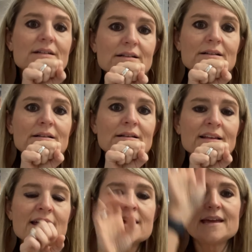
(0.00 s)

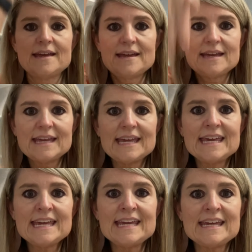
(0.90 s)
ol,
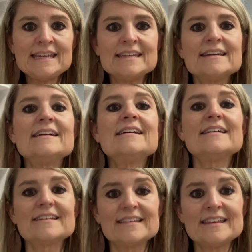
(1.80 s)
in.
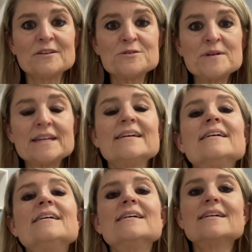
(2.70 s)
They'll do it.
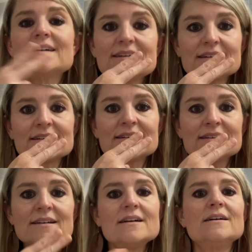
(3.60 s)
K,
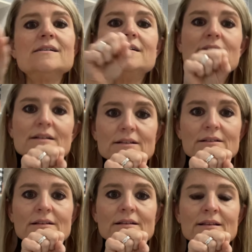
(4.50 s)

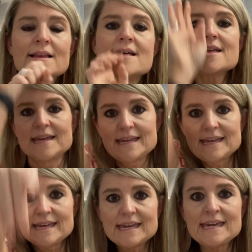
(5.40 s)
ol,
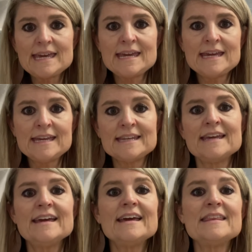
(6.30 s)
in.
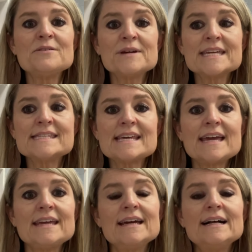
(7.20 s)
And then we can
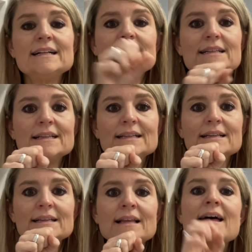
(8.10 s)
say,
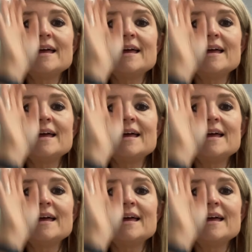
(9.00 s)
ol,